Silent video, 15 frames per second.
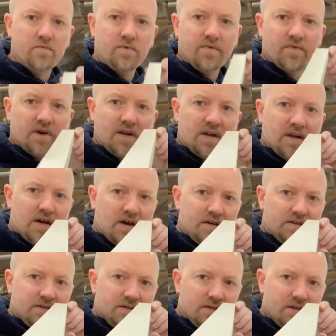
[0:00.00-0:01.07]
We've got a
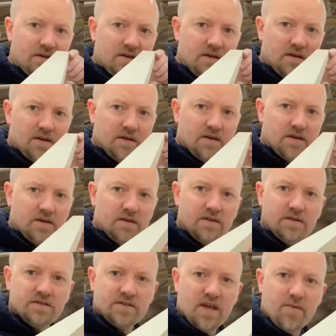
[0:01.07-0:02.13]
nice
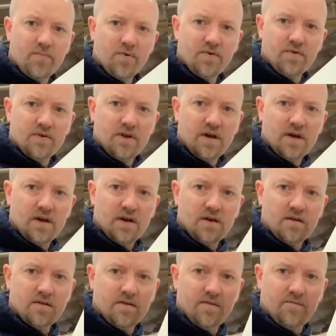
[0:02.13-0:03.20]
tapered
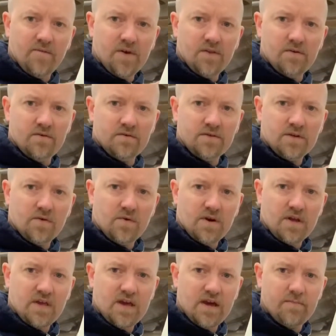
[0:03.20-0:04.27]
filler to go
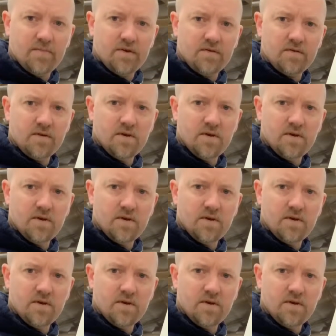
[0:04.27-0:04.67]
on a cabinet.